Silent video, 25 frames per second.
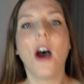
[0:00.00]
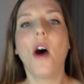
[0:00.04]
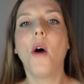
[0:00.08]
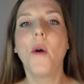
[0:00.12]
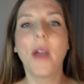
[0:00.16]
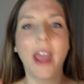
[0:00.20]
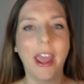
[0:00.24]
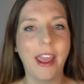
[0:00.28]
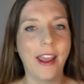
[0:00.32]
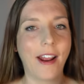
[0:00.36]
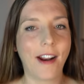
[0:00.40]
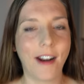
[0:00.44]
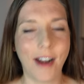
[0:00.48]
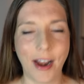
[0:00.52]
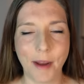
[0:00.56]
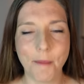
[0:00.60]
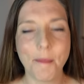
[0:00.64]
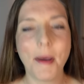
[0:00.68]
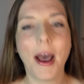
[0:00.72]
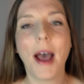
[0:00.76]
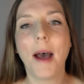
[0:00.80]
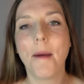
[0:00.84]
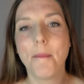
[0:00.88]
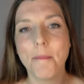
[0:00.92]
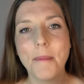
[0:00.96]
Okay, all right,
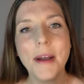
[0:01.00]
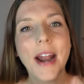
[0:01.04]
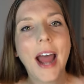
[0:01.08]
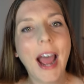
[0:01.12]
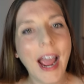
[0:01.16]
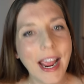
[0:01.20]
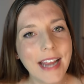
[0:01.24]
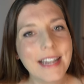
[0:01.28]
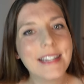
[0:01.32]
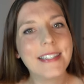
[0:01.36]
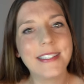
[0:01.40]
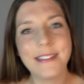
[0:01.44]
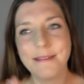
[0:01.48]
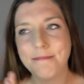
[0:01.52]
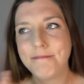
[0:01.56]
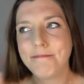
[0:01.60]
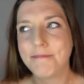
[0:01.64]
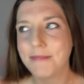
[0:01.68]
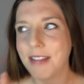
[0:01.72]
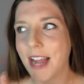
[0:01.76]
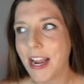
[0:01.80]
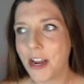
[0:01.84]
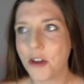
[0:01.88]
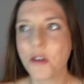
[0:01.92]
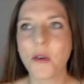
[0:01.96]
but, but I
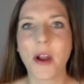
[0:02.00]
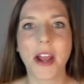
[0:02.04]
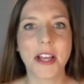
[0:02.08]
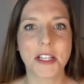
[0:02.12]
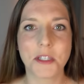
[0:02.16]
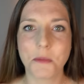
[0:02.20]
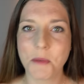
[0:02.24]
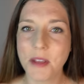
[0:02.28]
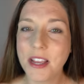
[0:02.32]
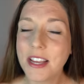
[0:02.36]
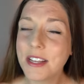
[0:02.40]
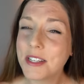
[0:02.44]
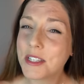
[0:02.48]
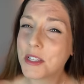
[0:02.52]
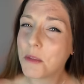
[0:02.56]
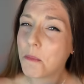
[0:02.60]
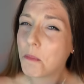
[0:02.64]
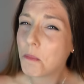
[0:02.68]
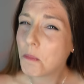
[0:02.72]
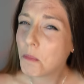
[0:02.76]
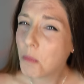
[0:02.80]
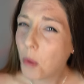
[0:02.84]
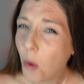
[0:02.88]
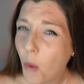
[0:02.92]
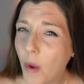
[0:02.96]
digress because the
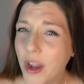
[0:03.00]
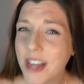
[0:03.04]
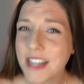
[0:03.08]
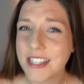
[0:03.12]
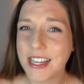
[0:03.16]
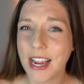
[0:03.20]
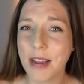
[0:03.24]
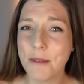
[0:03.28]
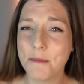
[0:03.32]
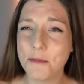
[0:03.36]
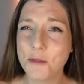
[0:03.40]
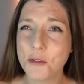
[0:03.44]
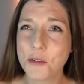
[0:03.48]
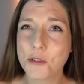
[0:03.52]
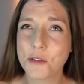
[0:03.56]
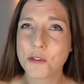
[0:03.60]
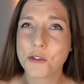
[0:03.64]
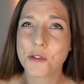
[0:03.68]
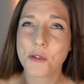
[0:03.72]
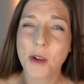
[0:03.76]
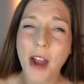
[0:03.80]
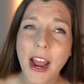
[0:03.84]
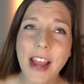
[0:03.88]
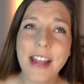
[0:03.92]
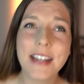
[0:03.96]
point I'm
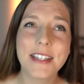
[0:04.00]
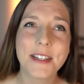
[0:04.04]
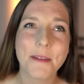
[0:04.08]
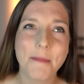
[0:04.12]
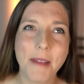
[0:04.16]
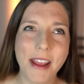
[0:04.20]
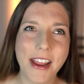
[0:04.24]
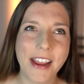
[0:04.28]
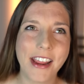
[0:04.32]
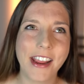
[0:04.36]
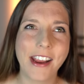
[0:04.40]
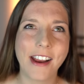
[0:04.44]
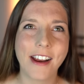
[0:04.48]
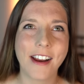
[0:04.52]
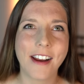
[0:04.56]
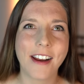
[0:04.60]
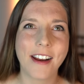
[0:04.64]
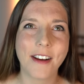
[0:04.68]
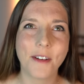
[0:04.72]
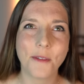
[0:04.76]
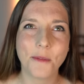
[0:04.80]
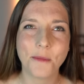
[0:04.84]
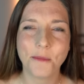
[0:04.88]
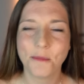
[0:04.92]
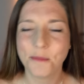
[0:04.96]
trying to make
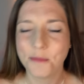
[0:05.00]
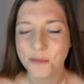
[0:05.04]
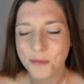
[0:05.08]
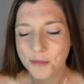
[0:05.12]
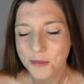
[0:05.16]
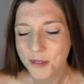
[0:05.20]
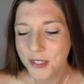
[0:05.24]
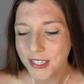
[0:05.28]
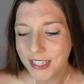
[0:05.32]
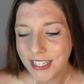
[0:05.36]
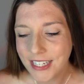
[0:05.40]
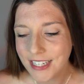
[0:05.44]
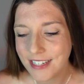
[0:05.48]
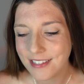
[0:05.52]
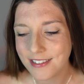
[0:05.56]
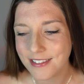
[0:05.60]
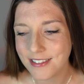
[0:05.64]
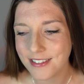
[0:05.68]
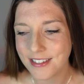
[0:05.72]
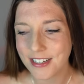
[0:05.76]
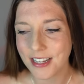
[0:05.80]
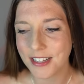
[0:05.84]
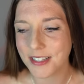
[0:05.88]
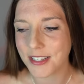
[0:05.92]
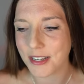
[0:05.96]
here really
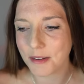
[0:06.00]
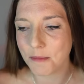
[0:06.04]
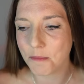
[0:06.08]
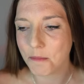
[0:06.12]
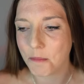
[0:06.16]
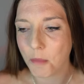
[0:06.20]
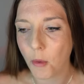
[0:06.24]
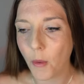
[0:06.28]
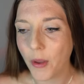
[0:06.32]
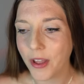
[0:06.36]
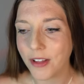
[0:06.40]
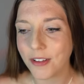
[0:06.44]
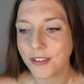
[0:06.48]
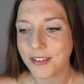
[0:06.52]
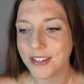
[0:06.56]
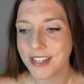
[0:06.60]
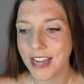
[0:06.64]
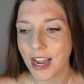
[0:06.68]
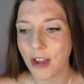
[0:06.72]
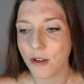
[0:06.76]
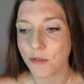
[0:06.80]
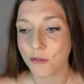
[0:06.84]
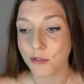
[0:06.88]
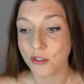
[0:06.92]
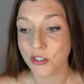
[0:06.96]
doesn't boil
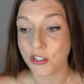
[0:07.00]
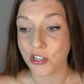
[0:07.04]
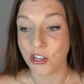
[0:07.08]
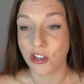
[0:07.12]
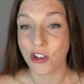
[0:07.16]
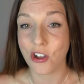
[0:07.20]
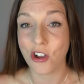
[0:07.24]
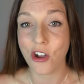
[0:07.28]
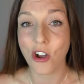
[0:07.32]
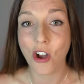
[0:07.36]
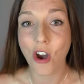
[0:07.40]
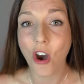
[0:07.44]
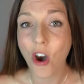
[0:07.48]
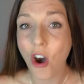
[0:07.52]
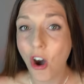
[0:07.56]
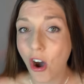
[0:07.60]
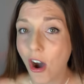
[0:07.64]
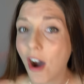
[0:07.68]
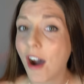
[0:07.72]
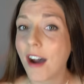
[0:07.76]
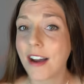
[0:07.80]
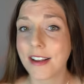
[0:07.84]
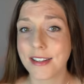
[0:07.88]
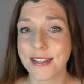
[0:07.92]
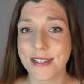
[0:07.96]
down to
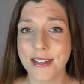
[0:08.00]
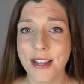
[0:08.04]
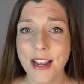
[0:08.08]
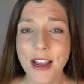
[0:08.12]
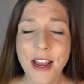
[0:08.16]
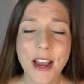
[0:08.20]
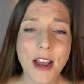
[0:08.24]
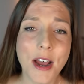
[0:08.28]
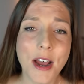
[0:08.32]
cost